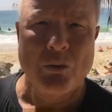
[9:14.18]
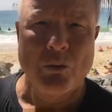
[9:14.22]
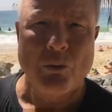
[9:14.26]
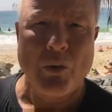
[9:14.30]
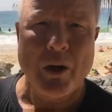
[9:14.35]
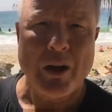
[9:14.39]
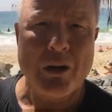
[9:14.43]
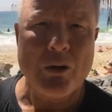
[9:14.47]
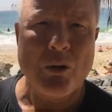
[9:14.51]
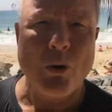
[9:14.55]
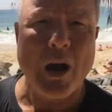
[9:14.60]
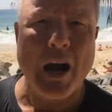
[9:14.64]

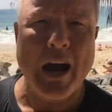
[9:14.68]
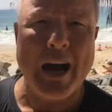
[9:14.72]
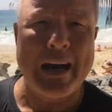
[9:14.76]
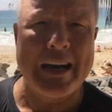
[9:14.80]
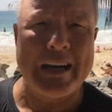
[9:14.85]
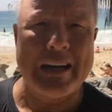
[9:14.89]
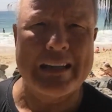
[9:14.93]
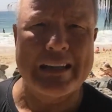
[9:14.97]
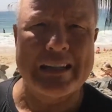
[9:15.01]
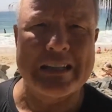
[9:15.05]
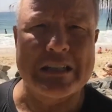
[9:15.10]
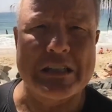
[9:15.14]
what do
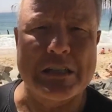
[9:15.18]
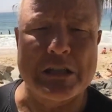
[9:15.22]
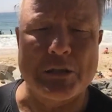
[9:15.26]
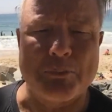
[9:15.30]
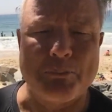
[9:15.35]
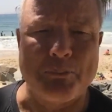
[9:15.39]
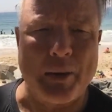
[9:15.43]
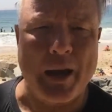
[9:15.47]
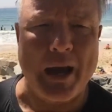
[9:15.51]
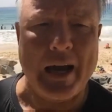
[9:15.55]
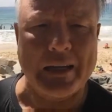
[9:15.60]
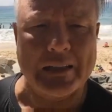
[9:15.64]
I
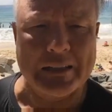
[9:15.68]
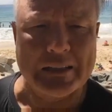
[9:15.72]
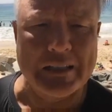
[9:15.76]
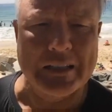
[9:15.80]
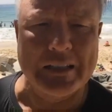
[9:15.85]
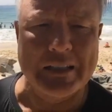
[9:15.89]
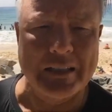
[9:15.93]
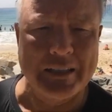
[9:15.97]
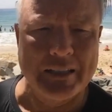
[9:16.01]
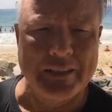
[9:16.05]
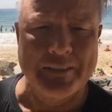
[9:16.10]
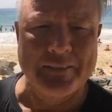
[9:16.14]

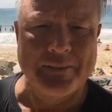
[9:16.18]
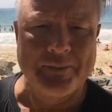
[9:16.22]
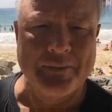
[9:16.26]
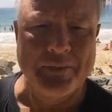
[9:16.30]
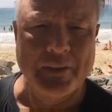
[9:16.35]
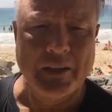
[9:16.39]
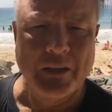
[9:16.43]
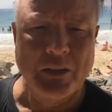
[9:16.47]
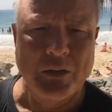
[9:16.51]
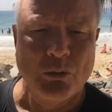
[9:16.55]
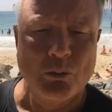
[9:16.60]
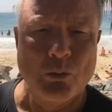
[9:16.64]
expect
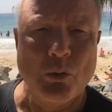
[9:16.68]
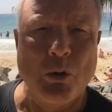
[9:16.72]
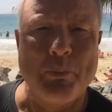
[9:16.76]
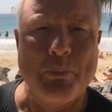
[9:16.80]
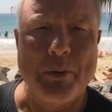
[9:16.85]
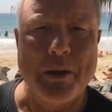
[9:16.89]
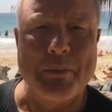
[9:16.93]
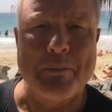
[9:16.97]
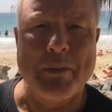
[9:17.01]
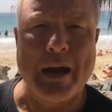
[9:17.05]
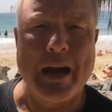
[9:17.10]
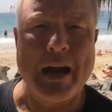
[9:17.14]
will
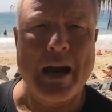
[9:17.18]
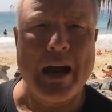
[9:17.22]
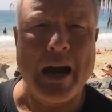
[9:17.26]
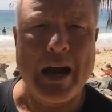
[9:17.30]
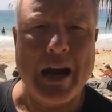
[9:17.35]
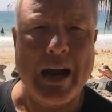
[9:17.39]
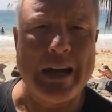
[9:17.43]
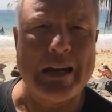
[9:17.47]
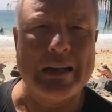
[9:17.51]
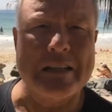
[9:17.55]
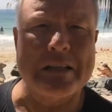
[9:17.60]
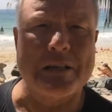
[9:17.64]
be my
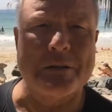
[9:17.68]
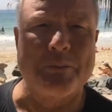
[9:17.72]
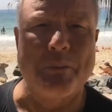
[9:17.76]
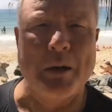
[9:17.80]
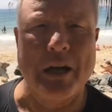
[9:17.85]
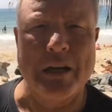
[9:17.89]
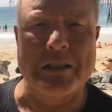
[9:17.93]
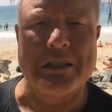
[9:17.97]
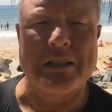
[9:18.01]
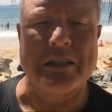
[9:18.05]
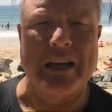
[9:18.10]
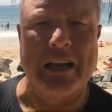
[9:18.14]
highest
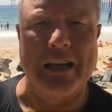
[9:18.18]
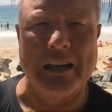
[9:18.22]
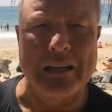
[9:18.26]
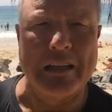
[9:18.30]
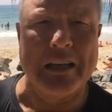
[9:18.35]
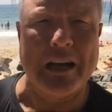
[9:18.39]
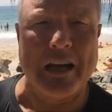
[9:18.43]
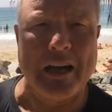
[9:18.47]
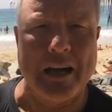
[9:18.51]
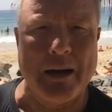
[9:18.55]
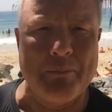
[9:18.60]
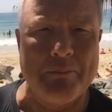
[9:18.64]
month's
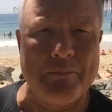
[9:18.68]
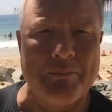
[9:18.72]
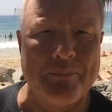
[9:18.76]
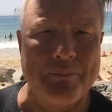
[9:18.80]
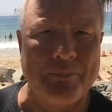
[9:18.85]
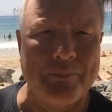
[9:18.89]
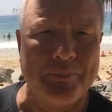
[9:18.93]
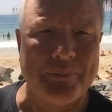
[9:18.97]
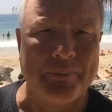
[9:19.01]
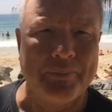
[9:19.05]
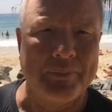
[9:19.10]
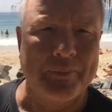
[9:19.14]
income
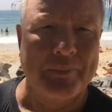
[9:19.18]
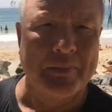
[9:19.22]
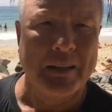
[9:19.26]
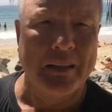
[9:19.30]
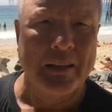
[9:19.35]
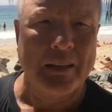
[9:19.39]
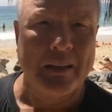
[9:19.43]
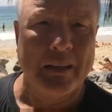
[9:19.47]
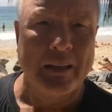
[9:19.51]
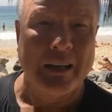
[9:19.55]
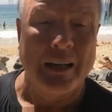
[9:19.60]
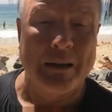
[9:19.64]

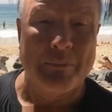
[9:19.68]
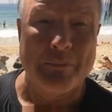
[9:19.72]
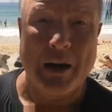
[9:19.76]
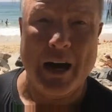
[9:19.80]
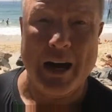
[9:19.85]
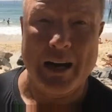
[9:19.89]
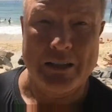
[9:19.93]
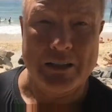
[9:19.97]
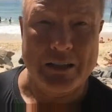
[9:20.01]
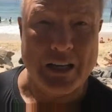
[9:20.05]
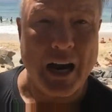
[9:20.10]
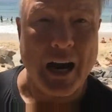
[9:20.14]
in
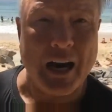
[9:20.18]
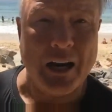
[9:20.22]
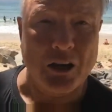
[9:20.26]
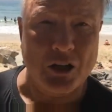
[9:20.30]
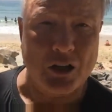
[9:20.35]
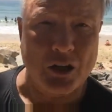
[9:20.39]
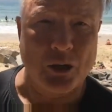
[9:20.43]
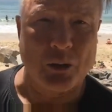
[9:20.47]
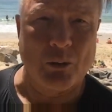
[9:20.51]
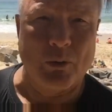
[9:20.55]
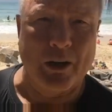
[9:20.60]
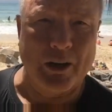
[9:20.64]
my
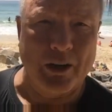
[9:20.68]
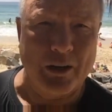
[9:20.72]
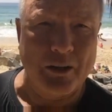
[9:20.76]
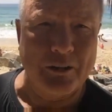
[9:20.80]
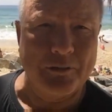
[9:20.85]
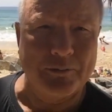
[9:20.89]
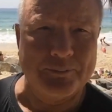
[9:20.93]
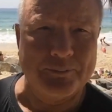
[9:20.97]
entire career?